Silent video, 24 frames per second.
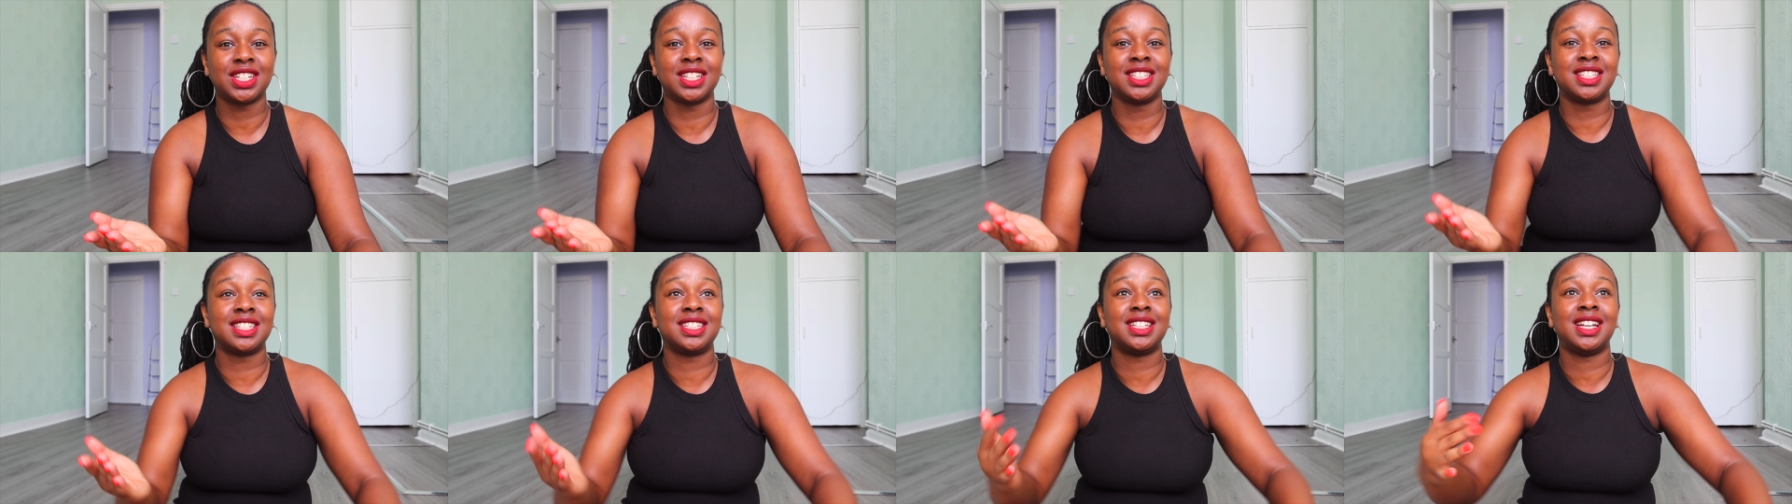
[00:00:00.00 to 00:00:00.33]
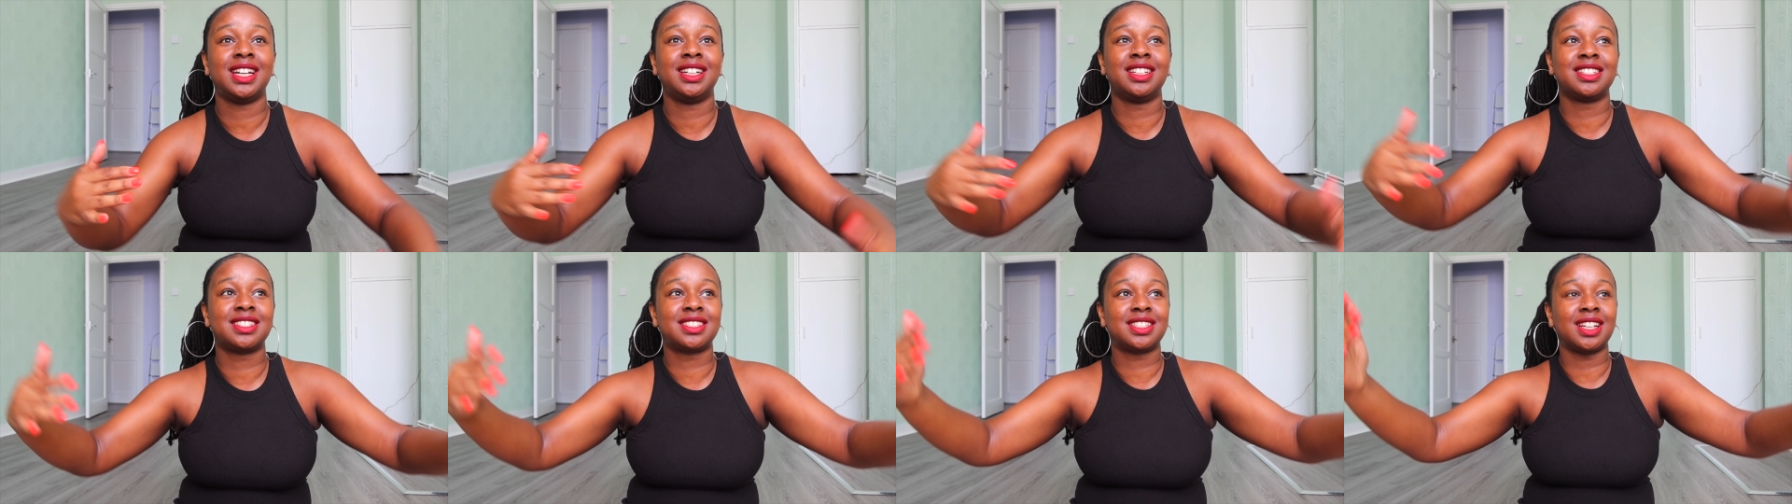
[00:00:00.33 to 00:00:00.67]
And
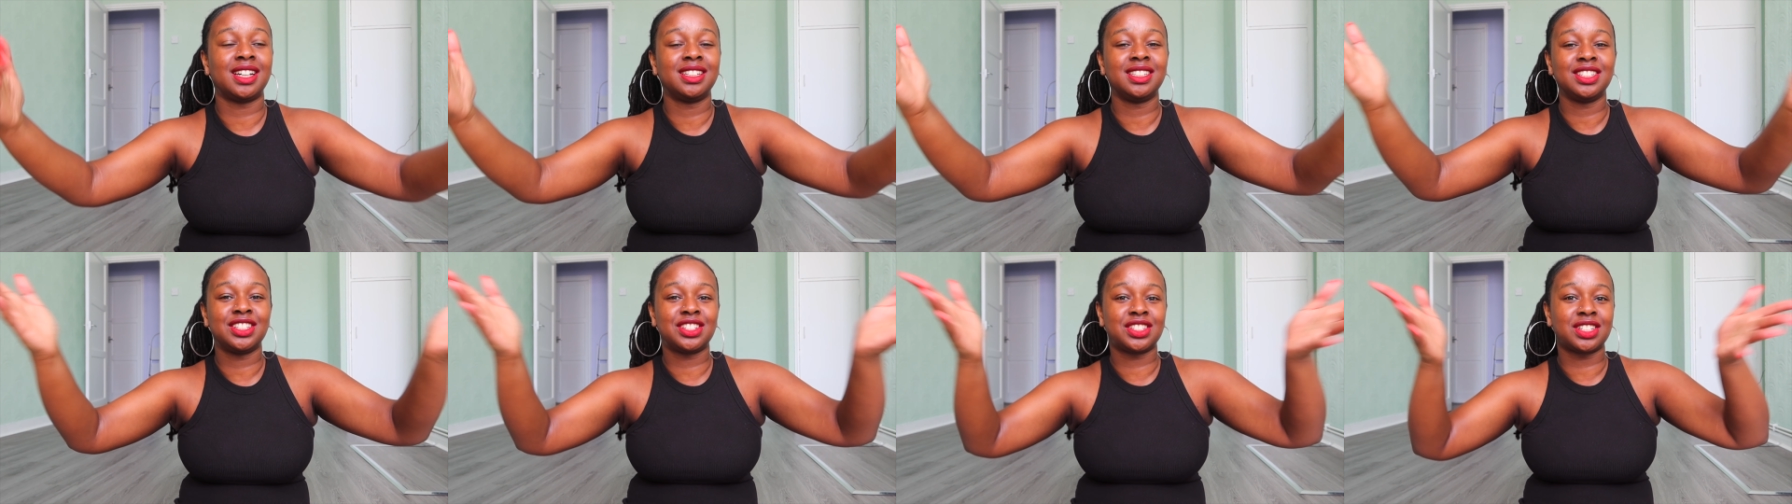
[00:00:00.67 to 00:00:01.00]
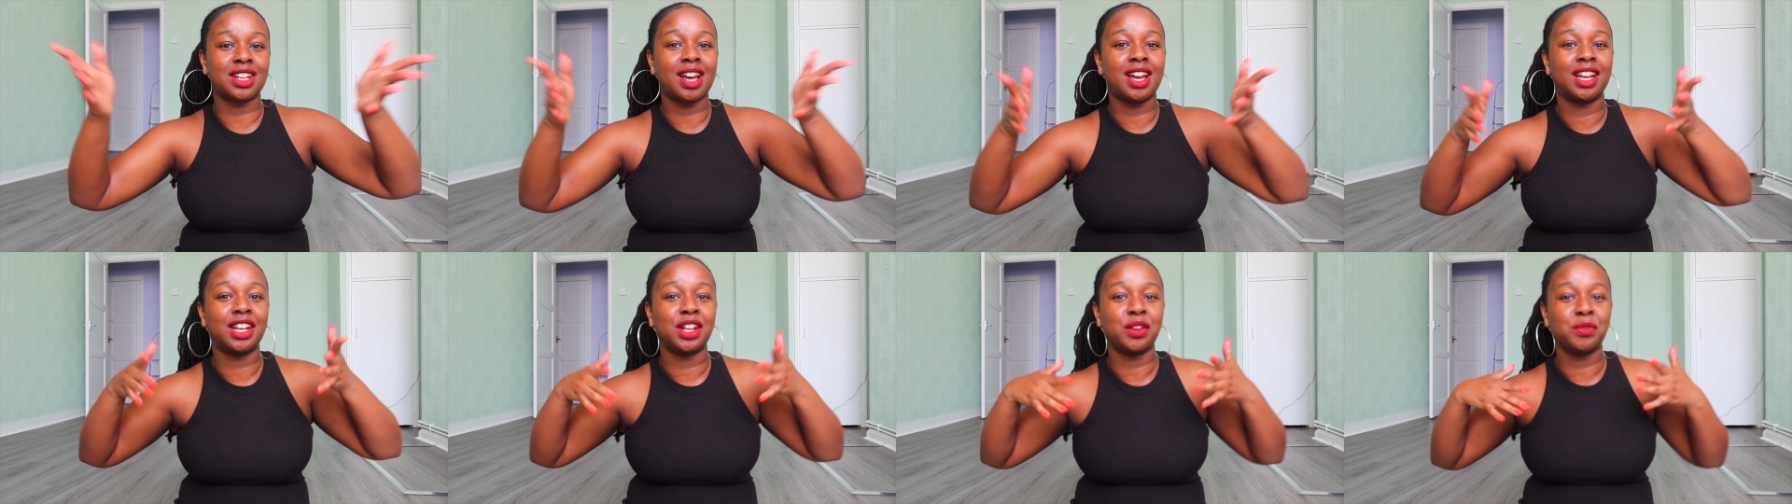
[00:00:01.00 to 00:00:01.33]
today the sun is
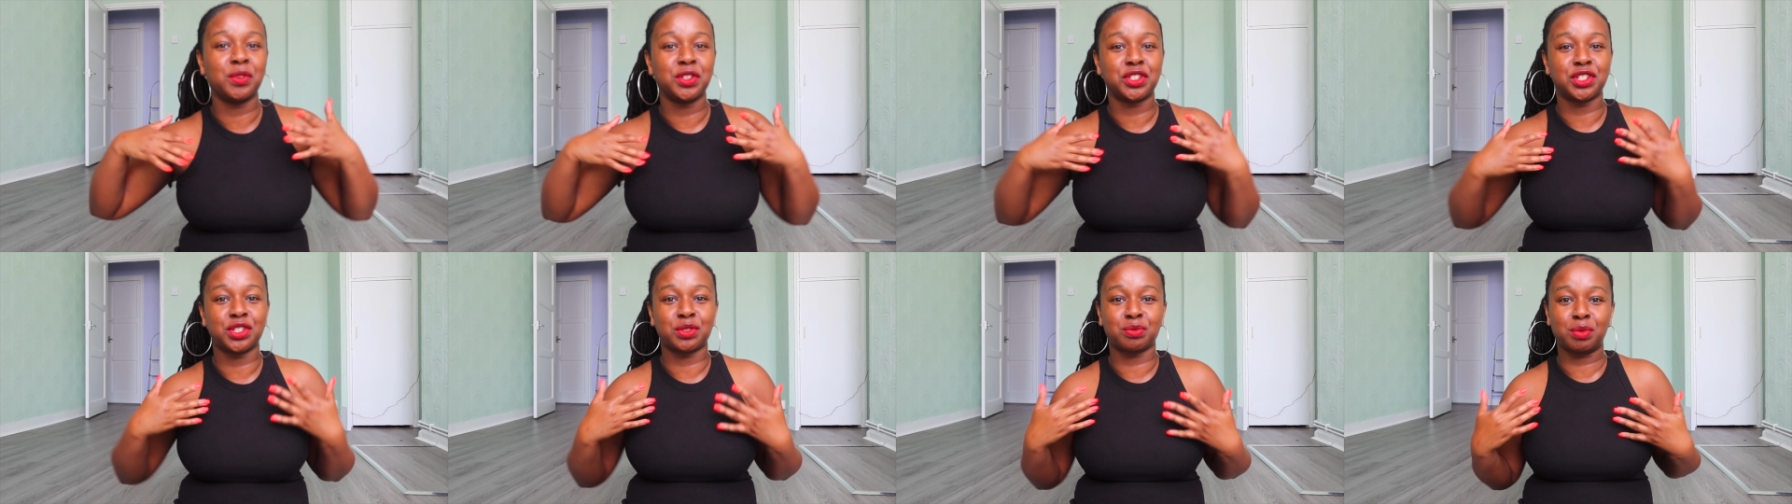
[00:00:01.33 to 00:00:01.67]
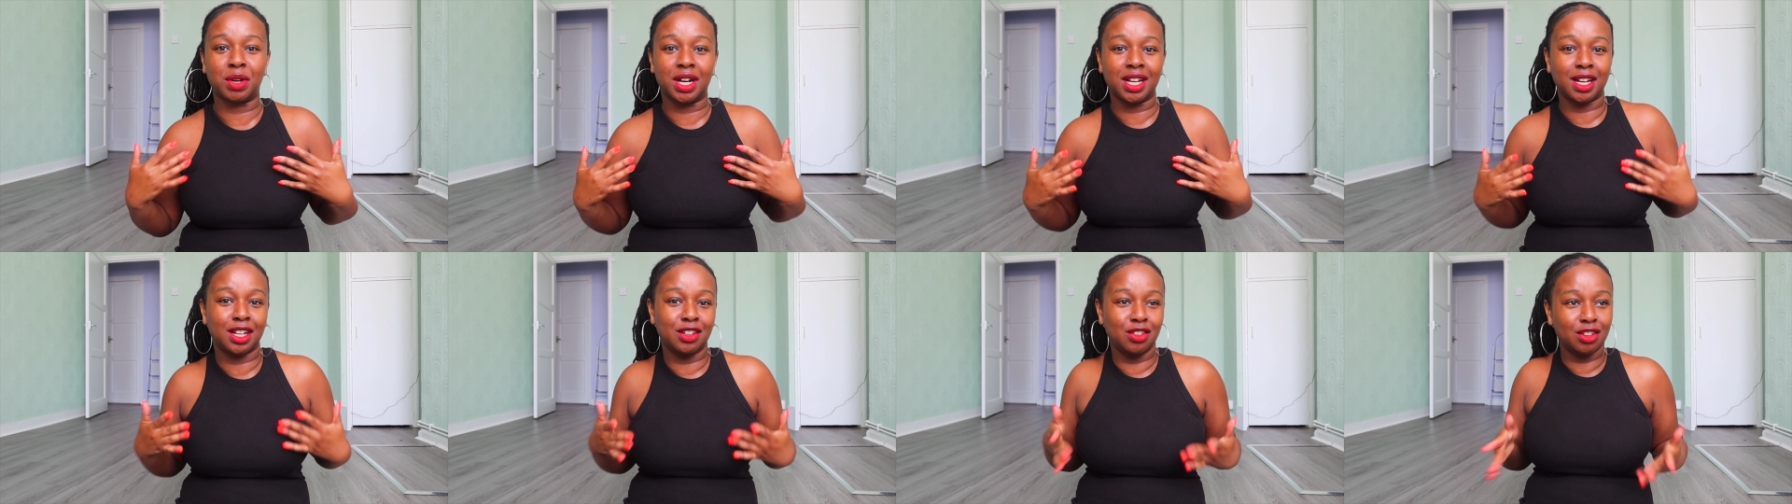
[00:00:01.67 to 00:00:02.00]
shining, which is
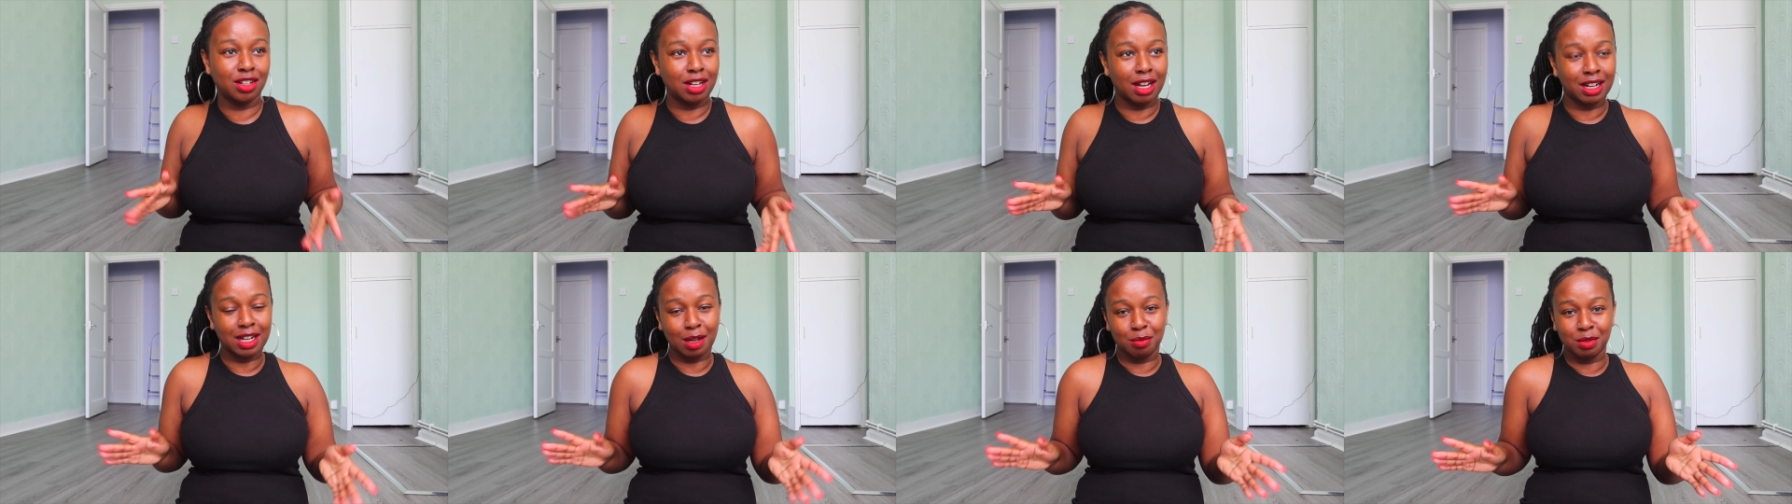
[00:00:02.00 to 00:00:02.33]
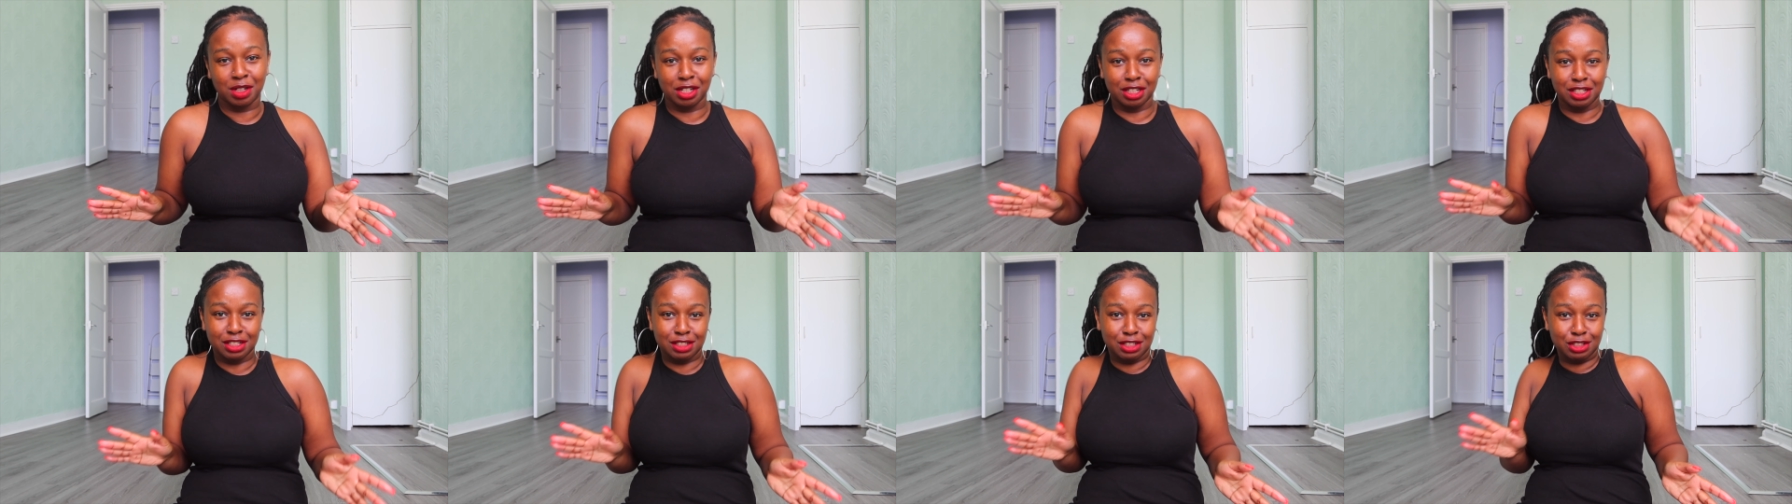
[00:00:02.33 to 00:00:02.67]
why I look like I'm
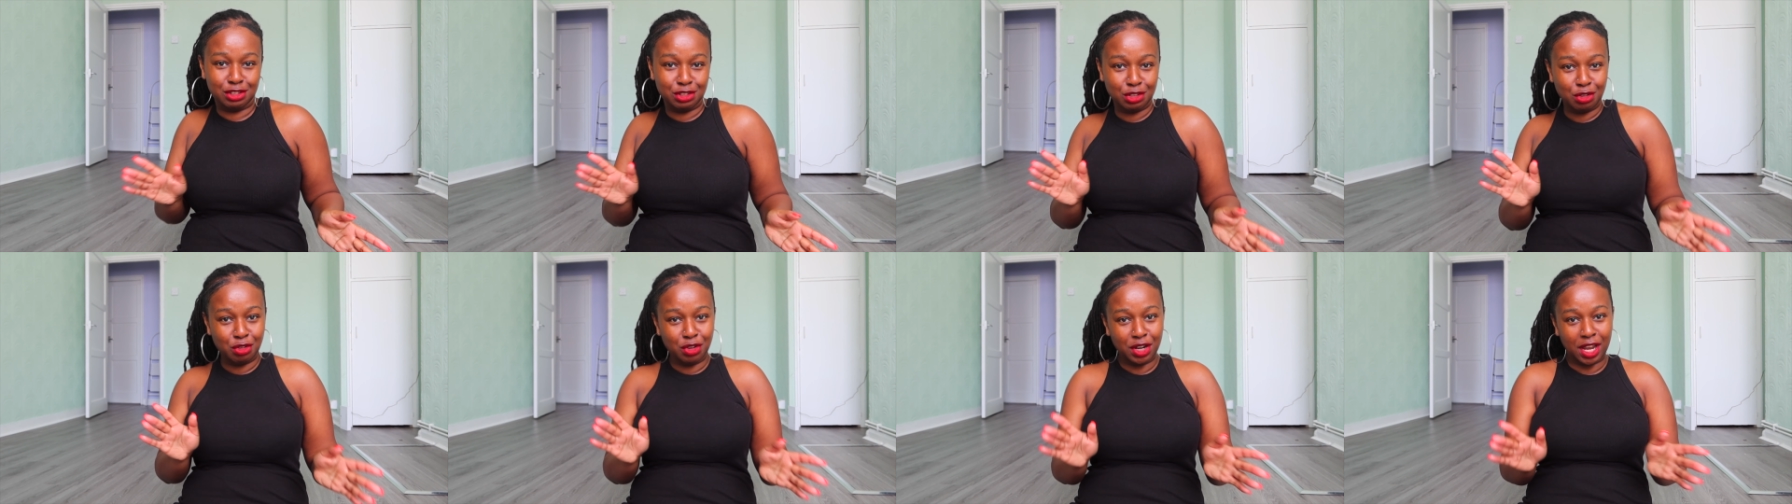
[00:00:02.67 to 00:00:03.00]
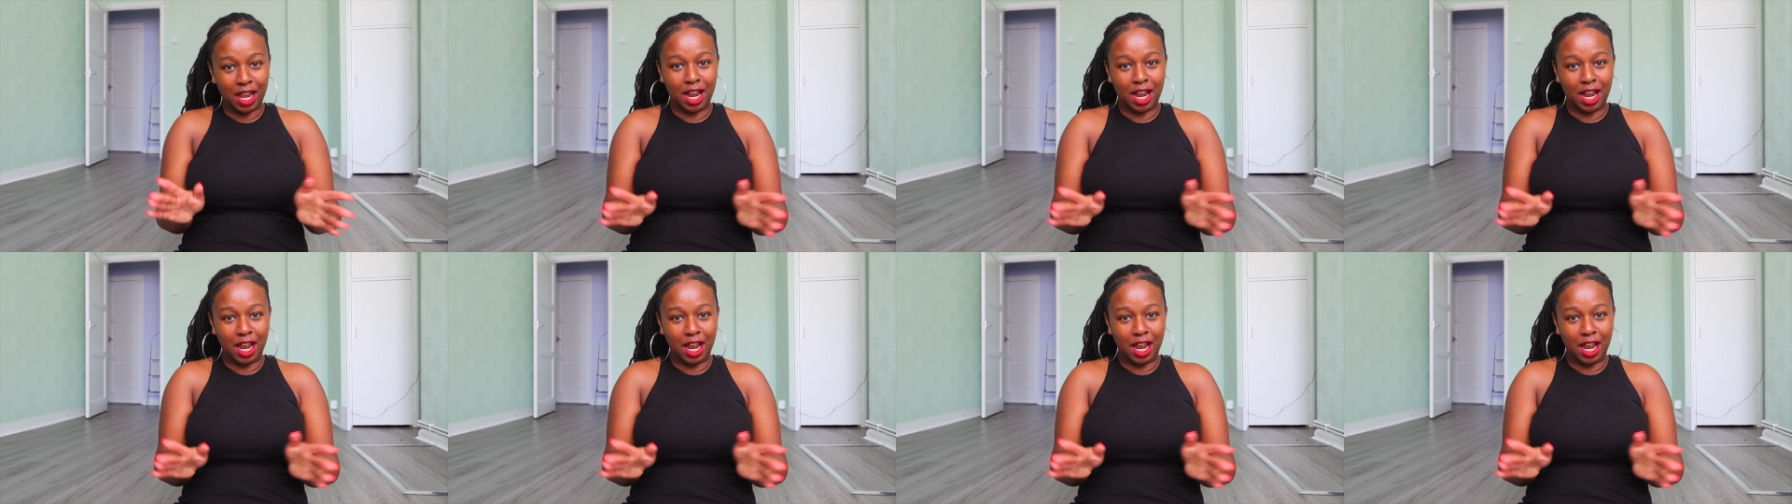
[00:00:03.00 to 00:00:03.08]
glistening on